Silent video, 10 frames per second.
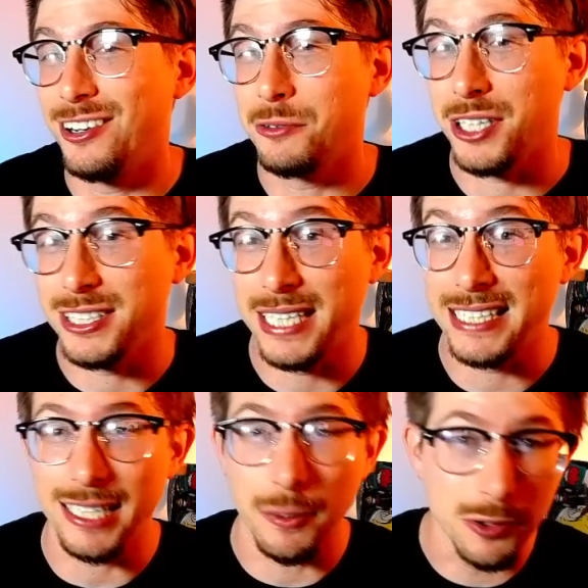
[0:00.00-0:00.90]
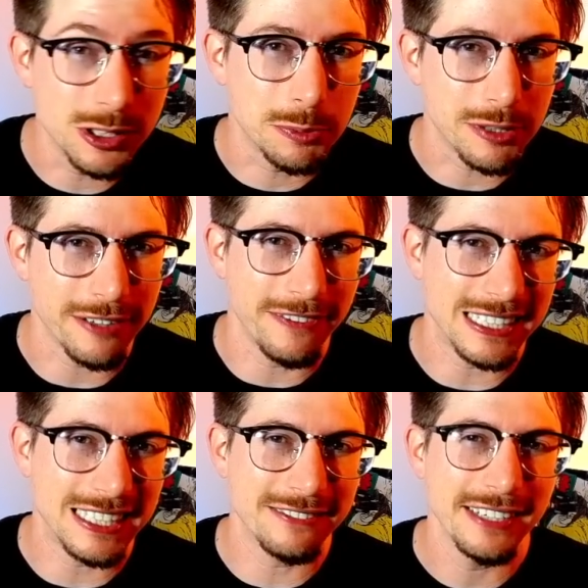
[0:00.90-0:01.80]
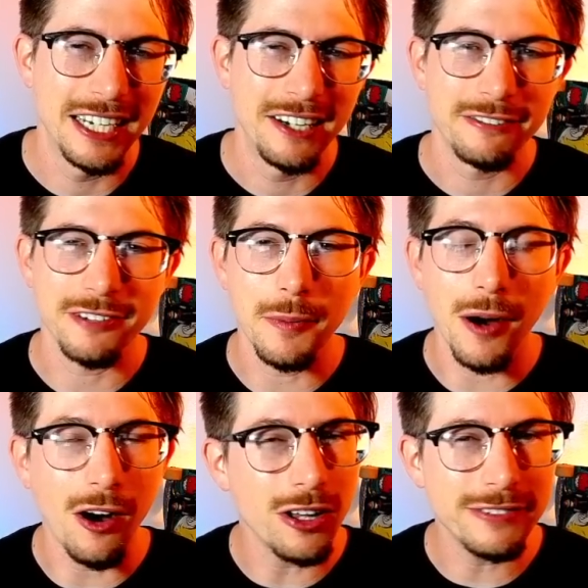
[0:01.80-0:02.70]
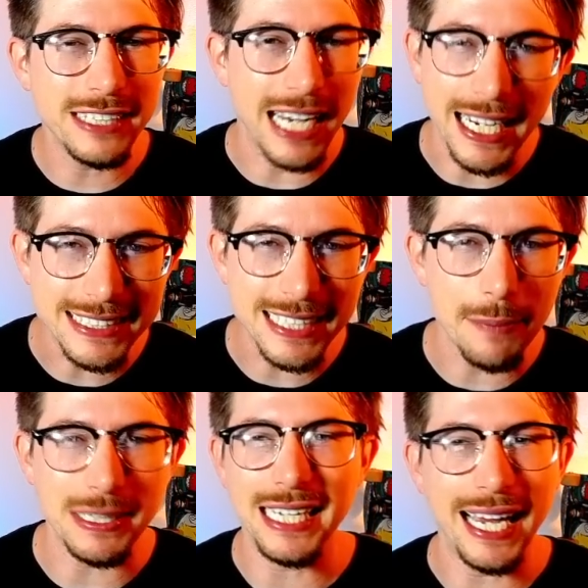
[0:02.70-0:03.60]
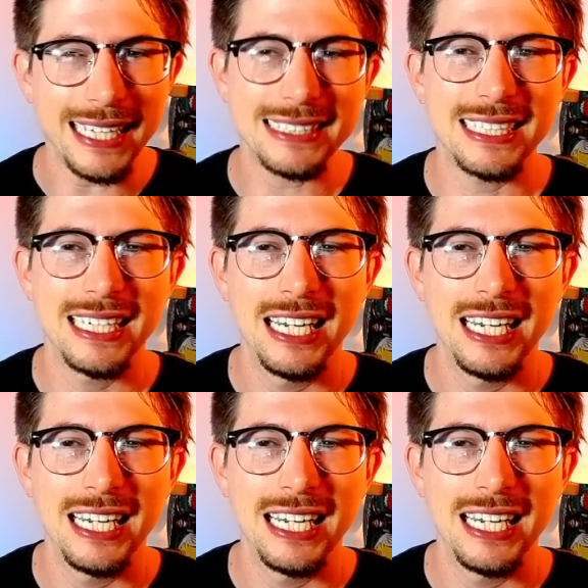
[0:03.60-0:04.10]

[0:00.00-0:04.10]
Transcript: We're going to take double super effective from all of the ice type attacks.